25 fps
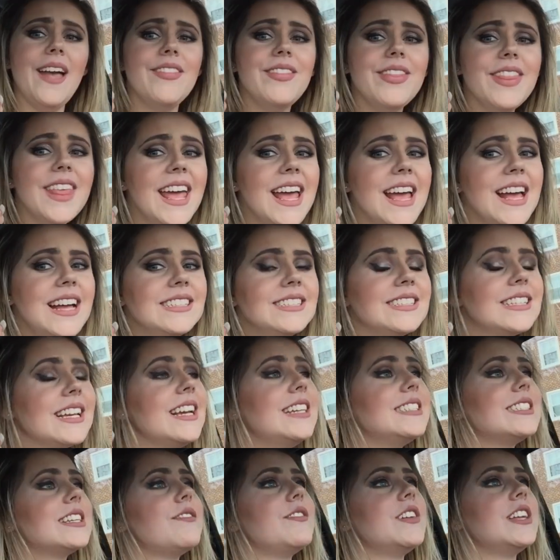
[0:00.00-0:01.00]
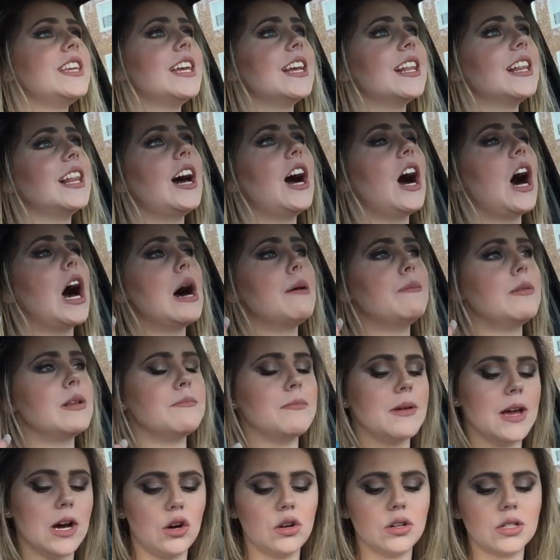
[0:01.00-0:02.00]
And this is a vanilla
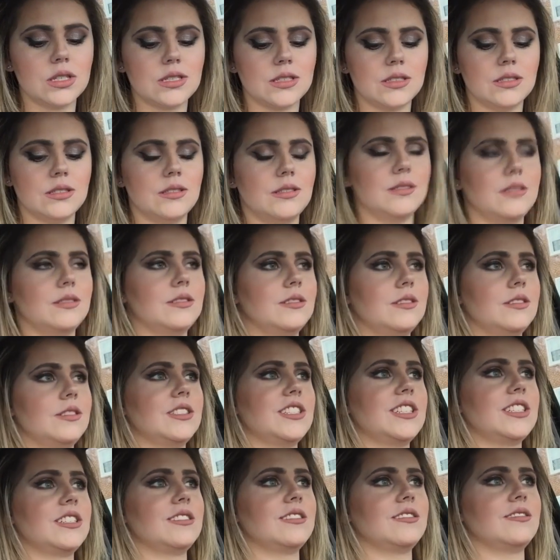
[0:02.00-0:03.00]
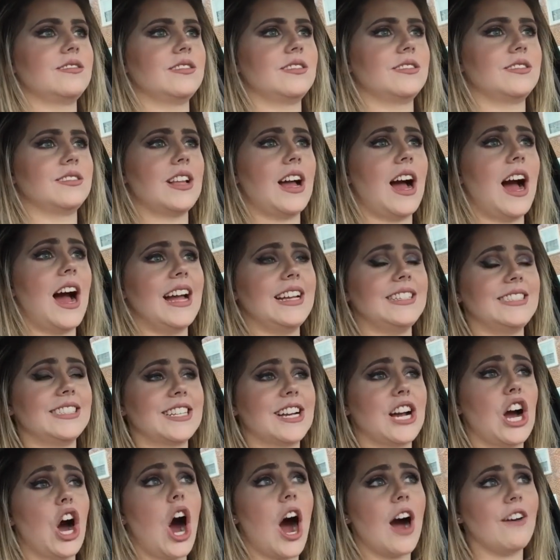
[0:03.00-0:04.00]
almond milk
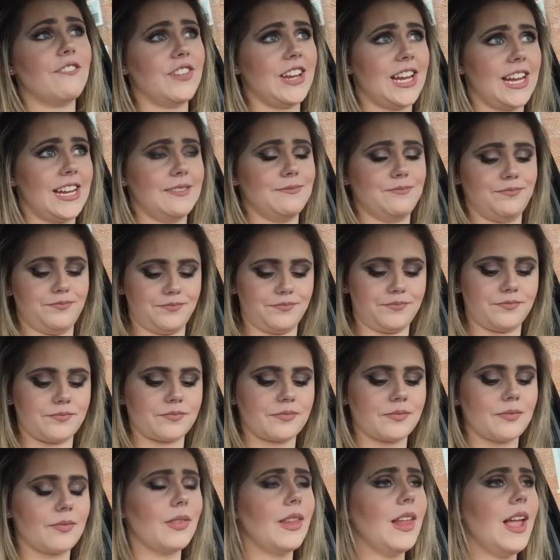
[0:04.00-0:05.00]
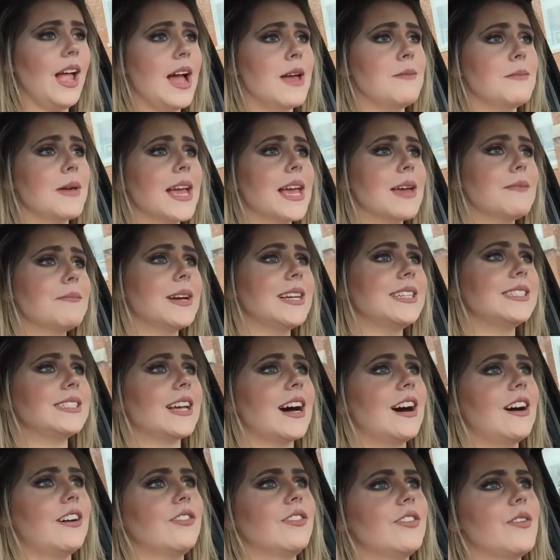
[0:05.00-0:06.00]
iced coffee. I make it
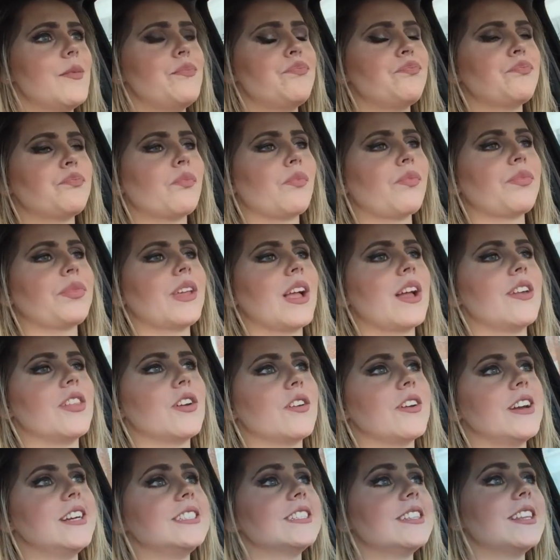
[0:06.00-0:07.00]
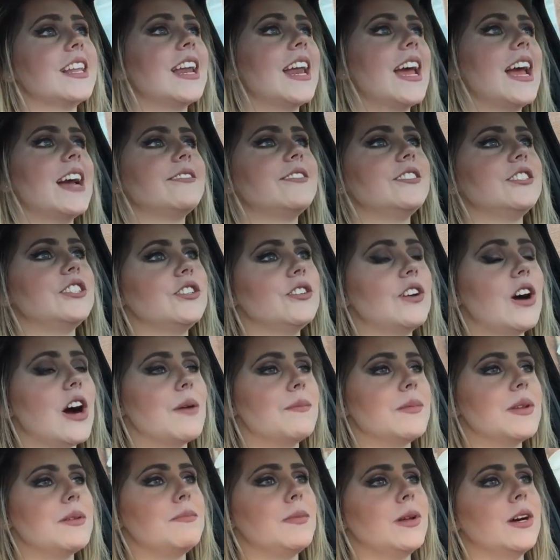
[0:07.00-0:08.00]
myself. And the reason that I have to do
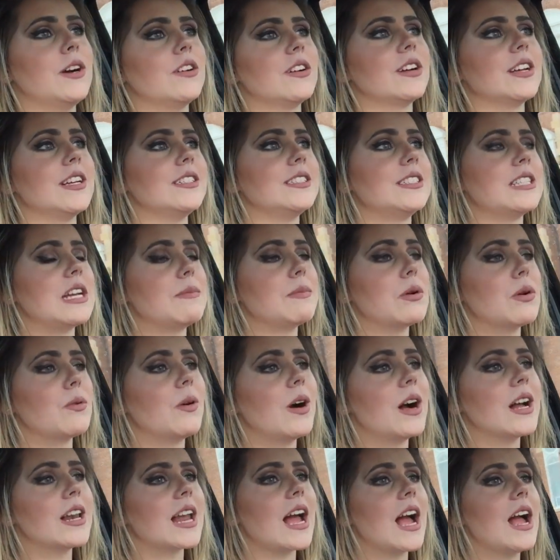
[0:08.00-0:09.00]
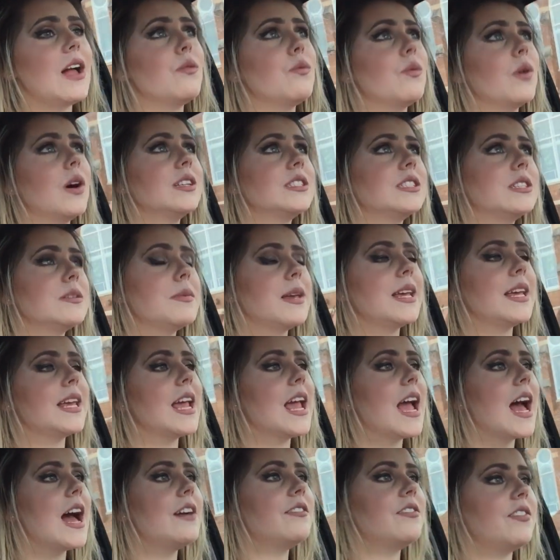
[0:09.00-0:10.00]
almond milk is, number one, I want to
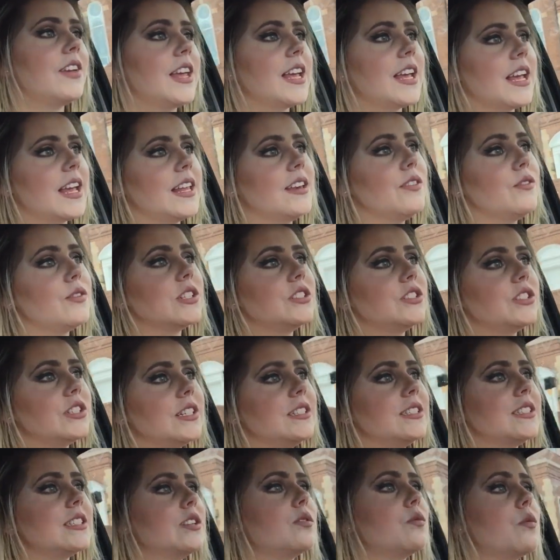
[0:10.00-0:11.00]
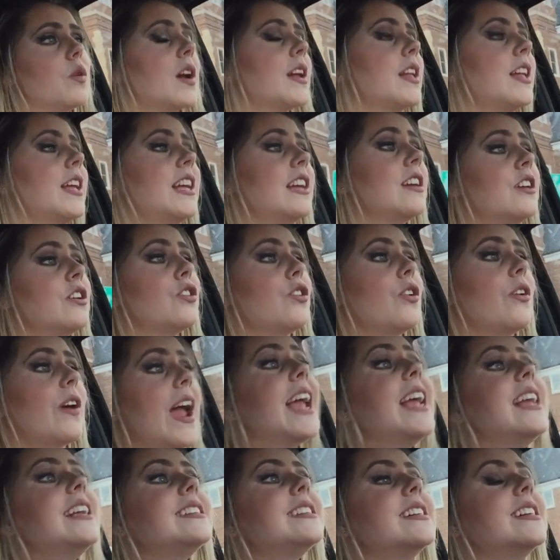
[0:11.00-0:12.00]
be a vegan, which isn't working
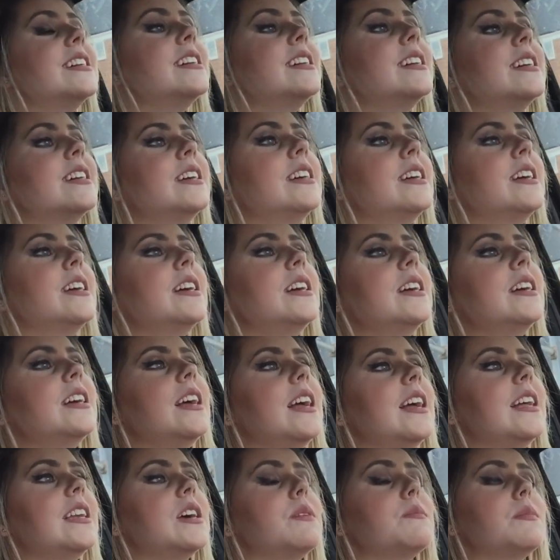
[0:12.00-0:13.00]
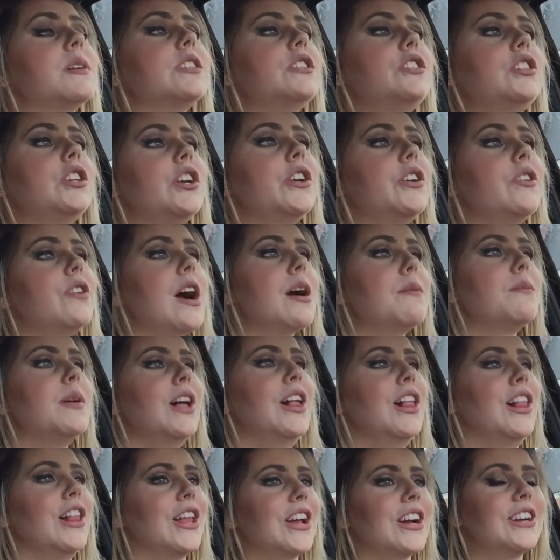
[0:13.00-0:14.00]
great. And number two, I'm
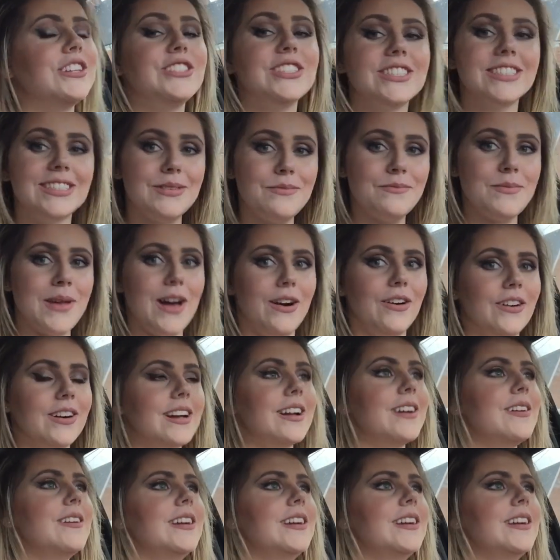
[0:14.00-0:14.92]
allergic to milk.